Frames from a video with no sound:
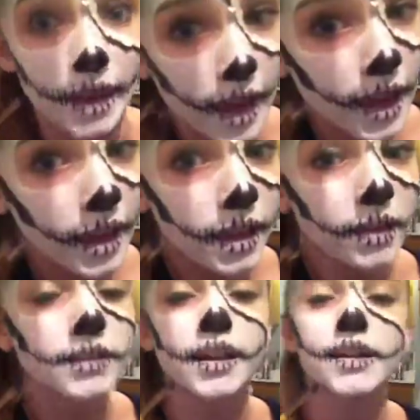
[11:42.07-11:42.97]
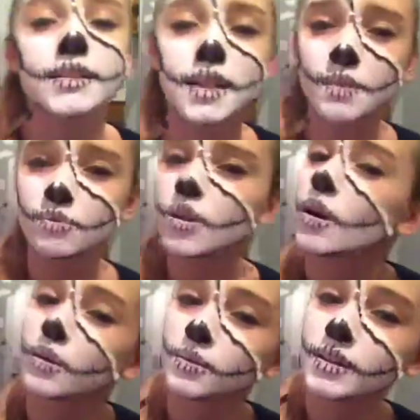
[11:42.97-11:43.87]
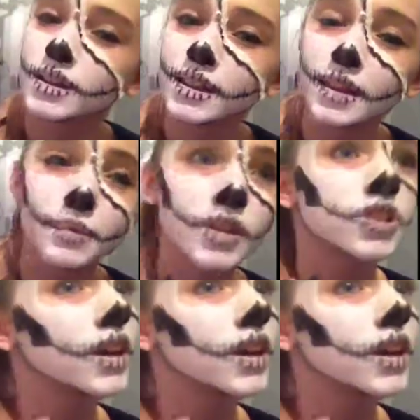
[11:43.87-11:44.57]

cake. Like I said, I probably wouldn't need that much.